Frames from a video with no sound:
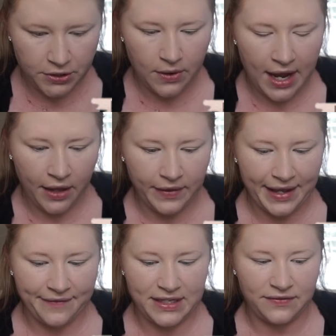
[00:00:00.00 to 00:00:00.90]
So I only
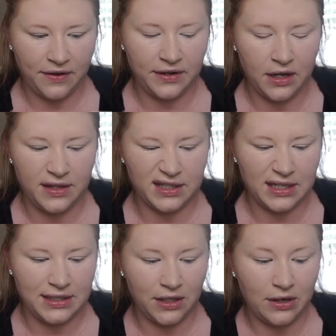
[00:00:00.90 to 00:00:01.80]
have this
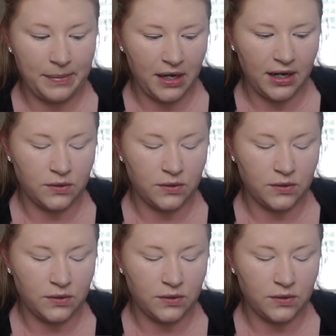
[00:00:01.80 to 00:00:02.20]
concealer up here.